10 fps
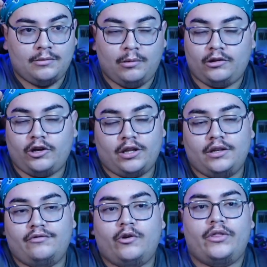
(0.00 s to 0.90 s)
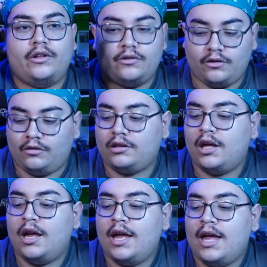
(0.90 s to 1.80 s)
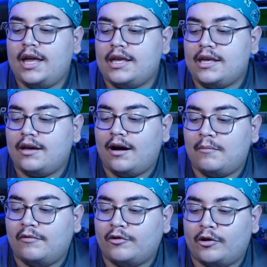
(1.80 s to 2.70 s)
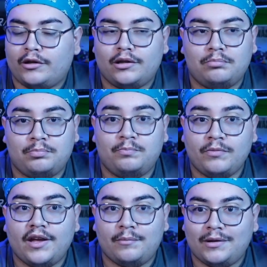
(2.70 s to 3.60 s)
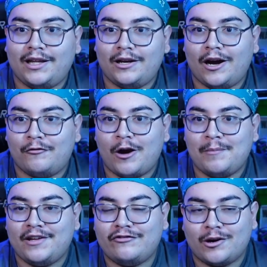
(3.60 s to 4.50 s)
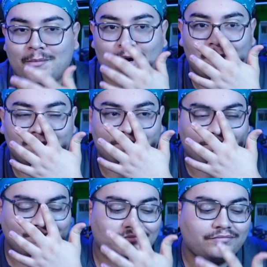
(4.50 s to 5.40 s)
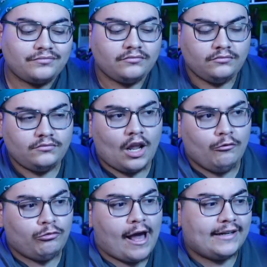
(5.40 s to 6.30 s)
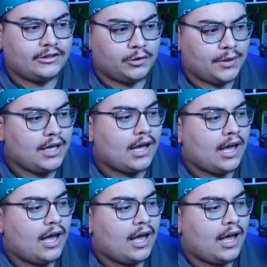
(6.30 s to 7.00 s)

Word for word: post credit scene for the Eternals. He, um, of course, played uh, Remy from um, Ratatouille.